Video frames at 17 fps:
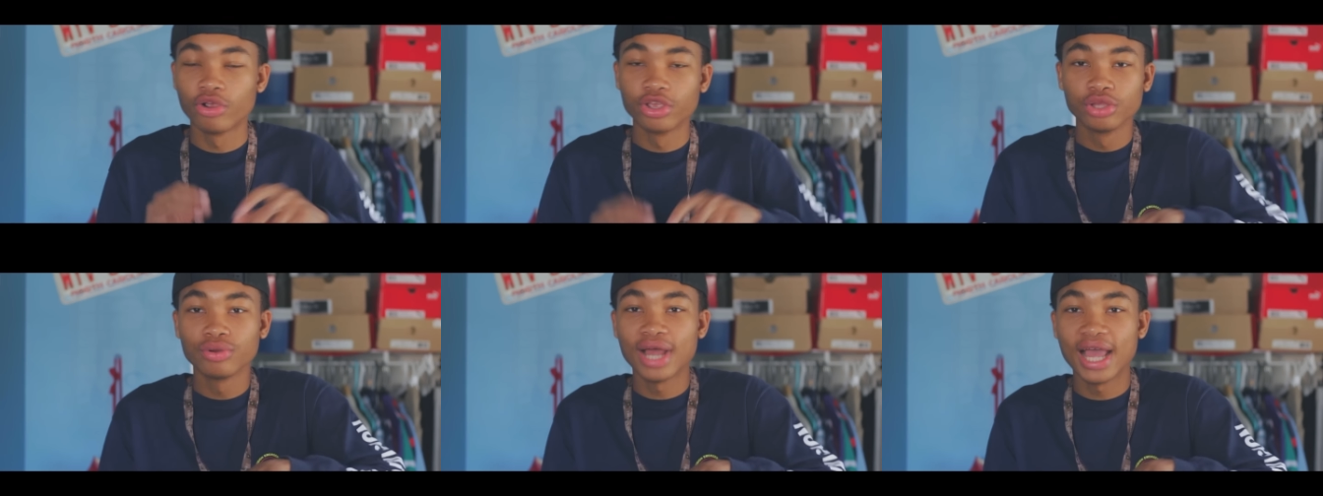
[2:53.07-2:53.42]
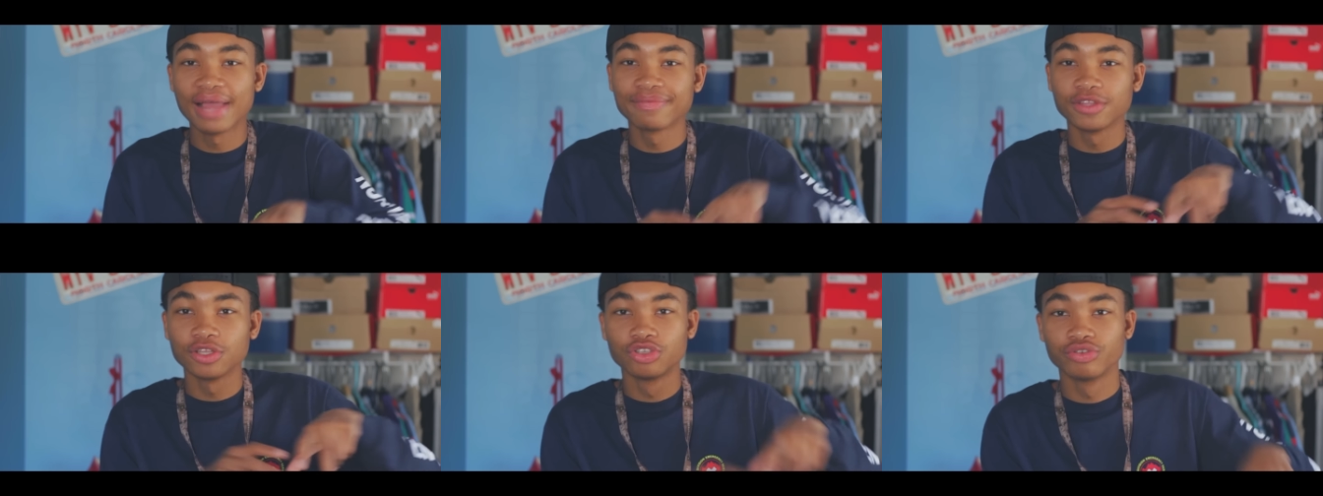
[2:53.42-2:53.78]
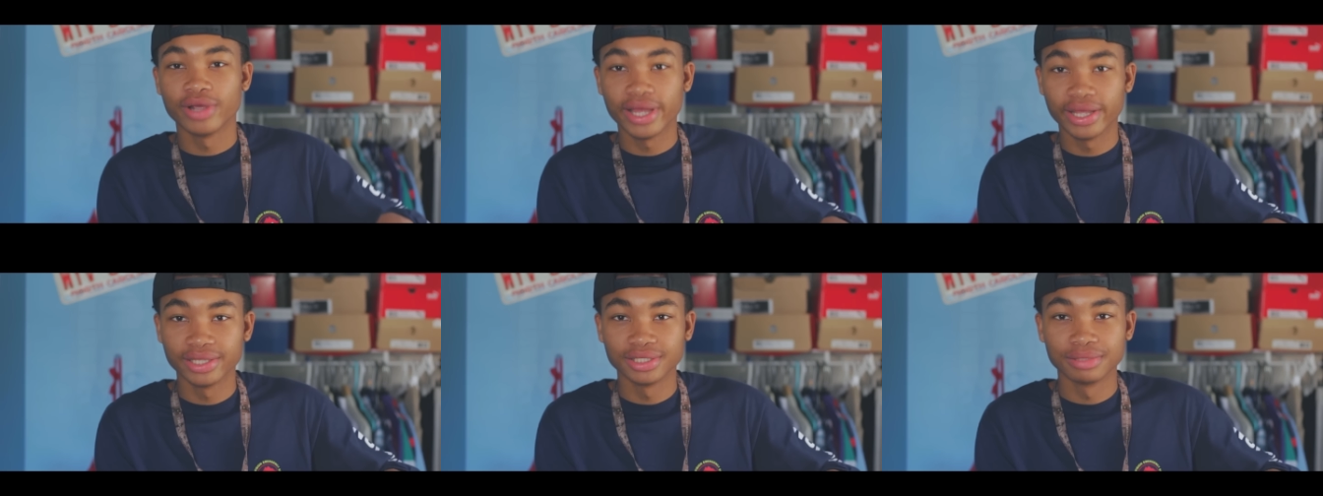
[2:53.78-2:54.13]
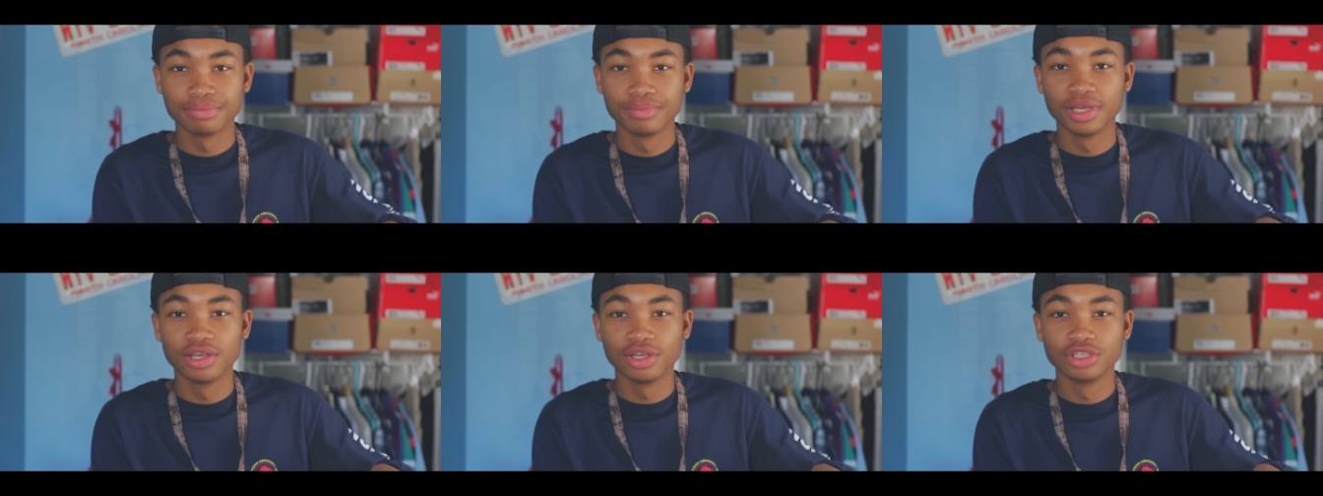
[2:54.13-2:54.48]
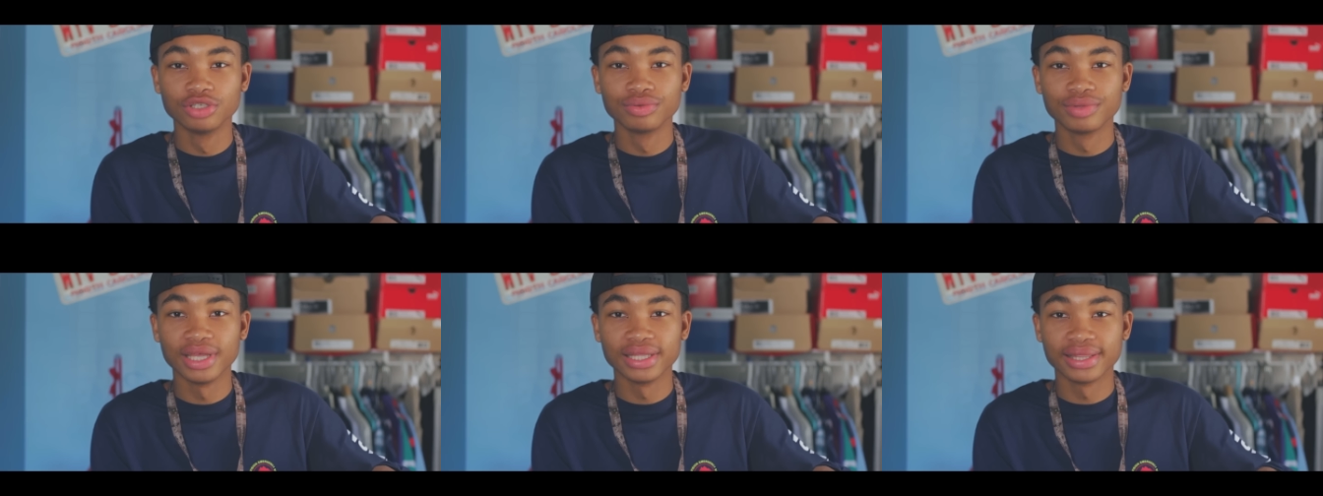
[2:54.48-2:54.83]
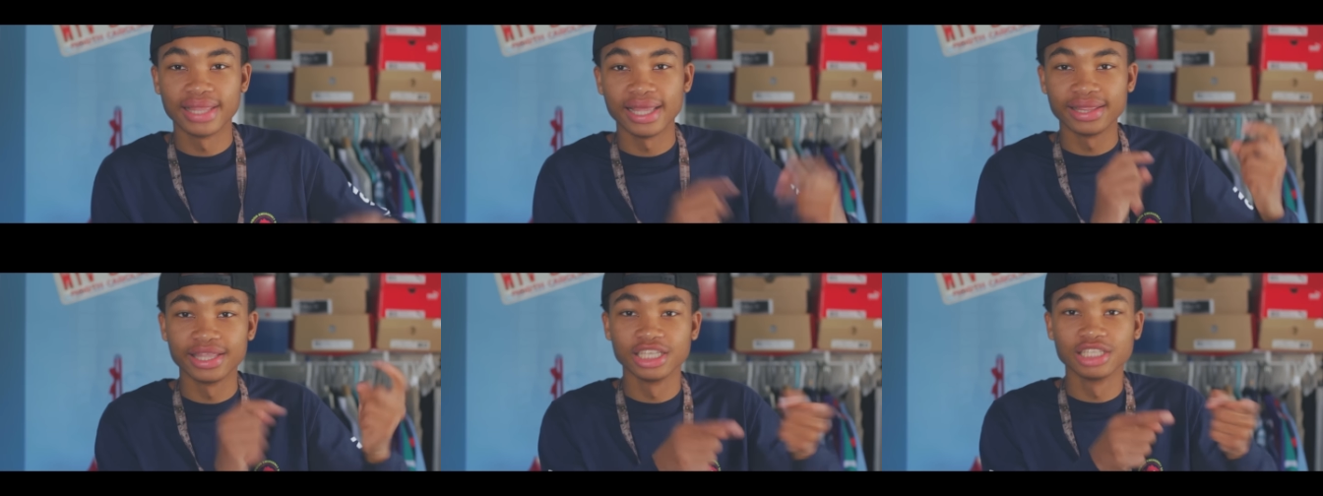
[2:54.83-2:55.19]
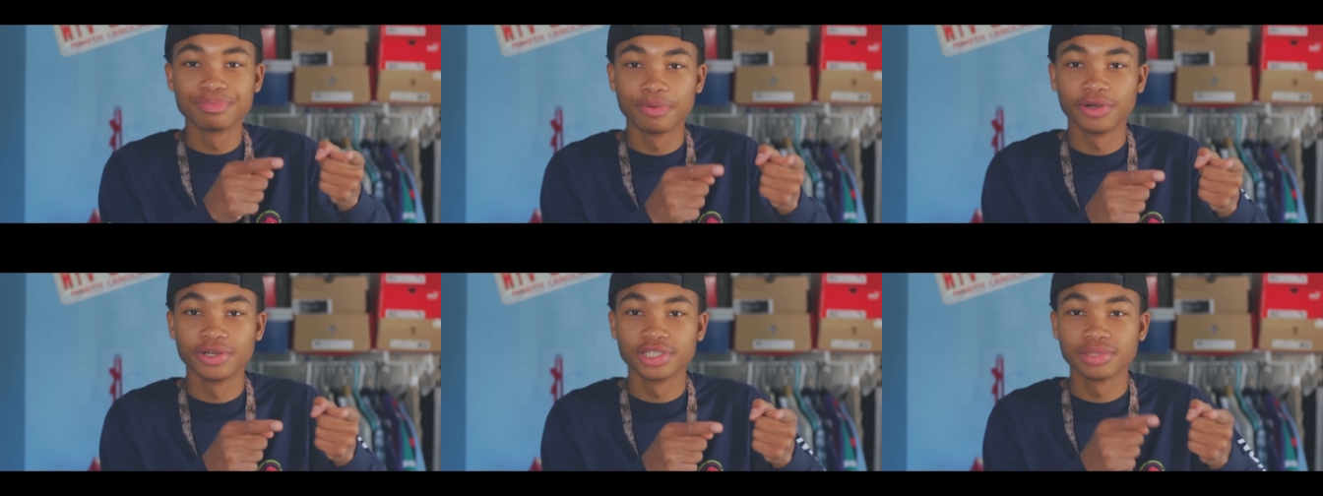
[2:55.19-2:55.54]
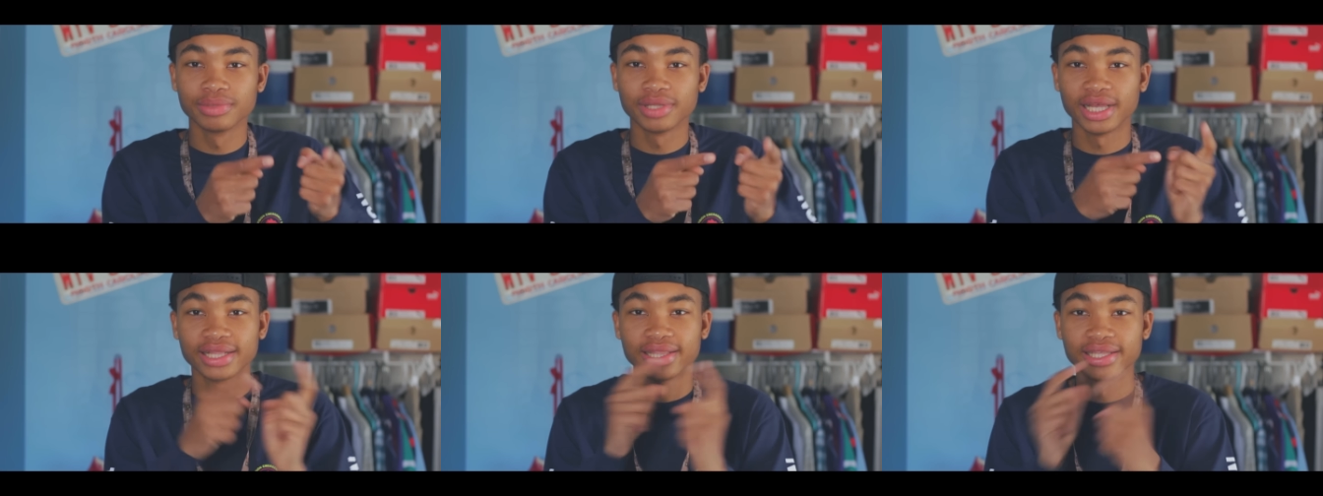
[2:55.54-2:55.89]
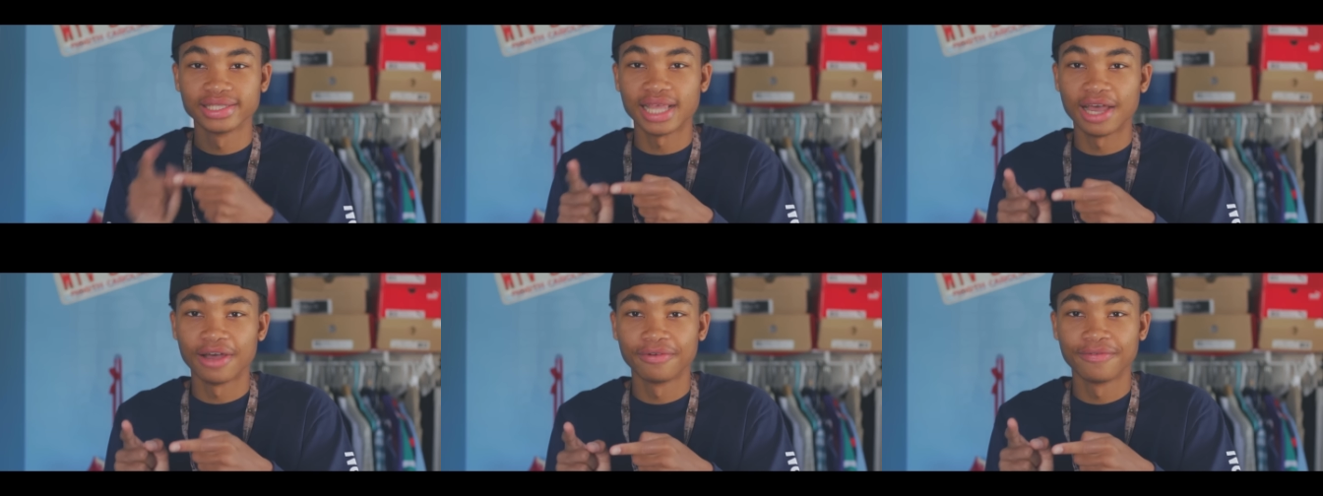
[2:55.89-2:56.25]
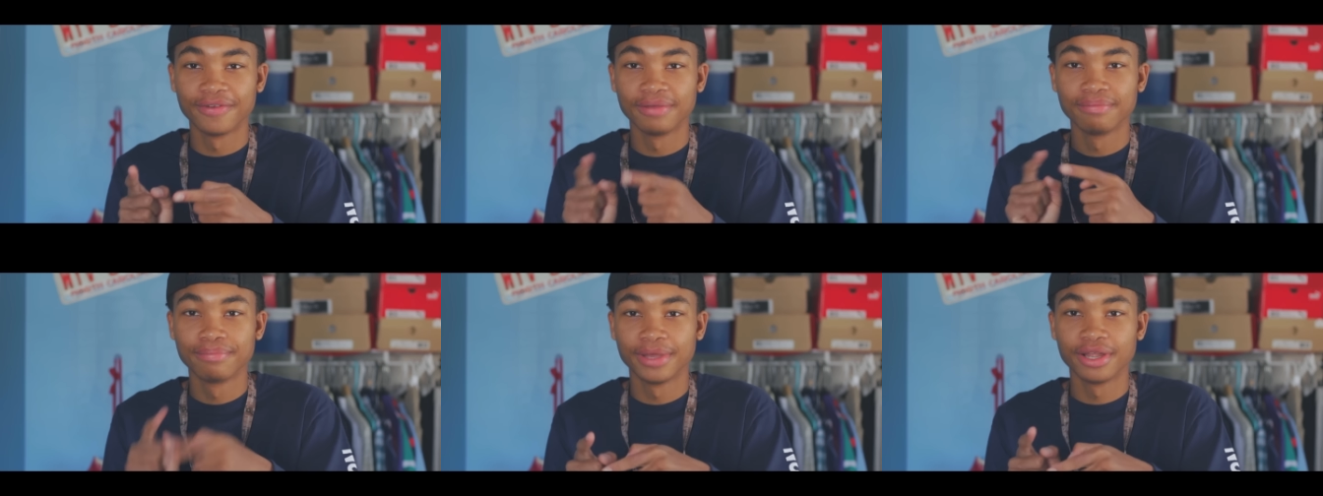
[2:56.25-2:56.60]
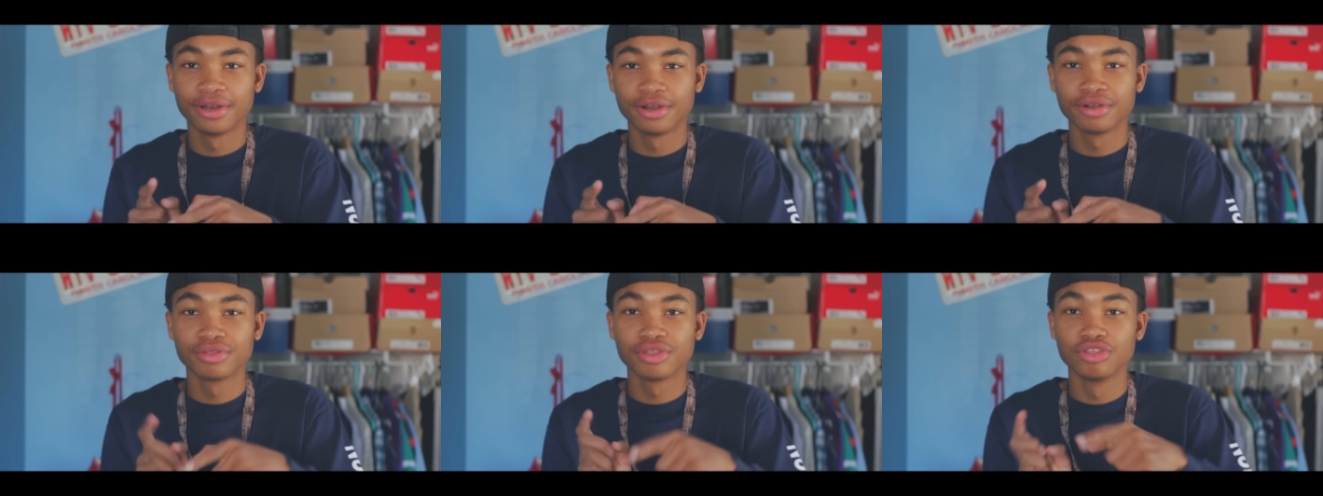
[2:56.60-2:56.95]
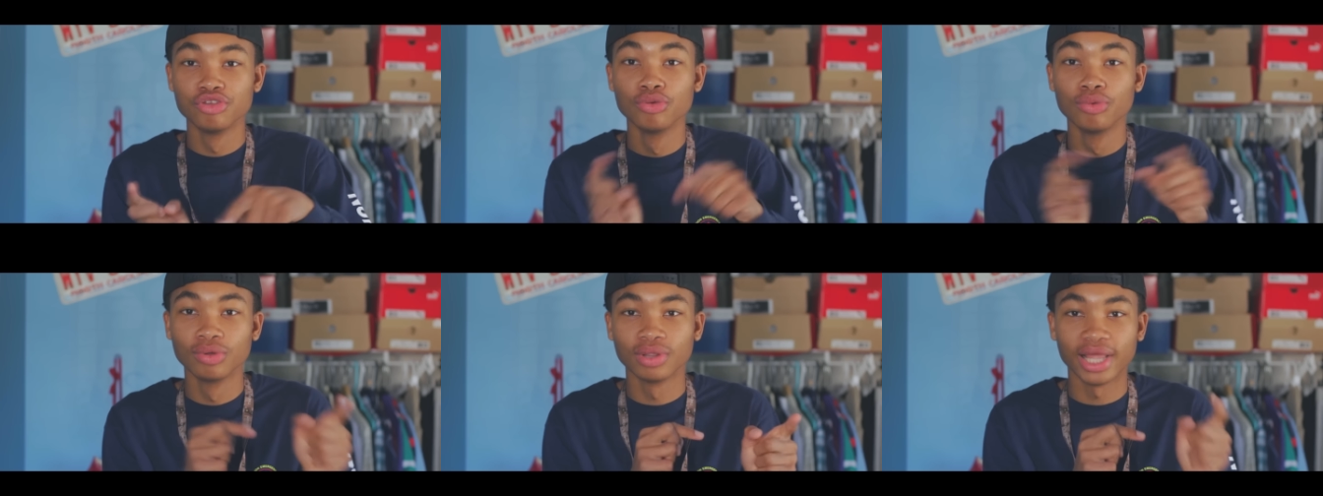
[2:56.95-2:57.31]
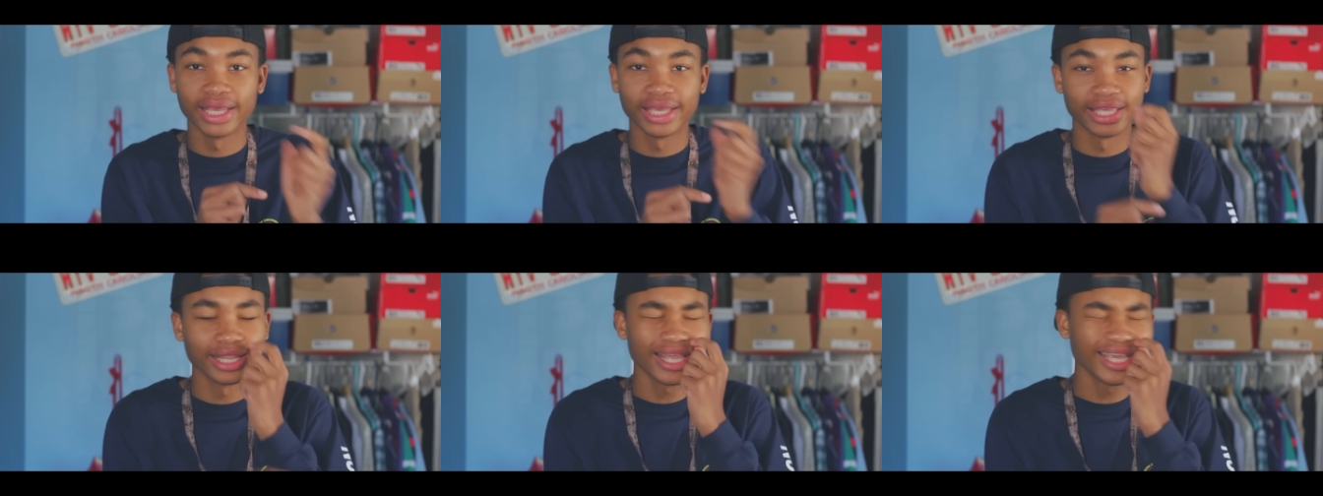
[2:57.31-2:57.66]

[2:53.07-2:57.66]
Or you don't have to dress because you think that this person will like this outfit better than you will like it.